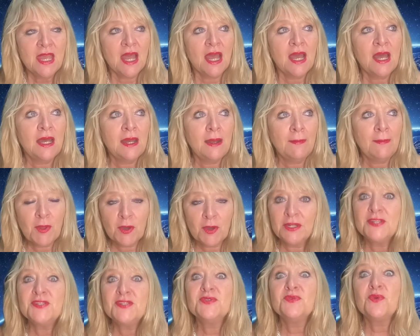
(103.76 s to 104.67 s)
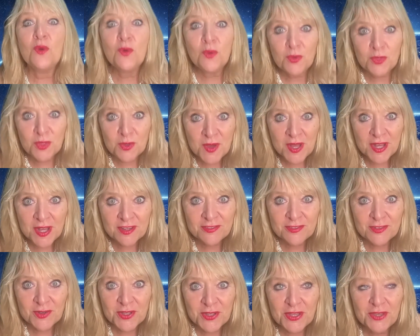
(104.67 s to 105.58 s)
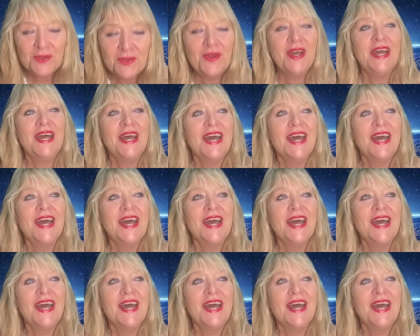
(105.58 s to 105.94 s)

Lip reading: I'm not going to do all the work for you,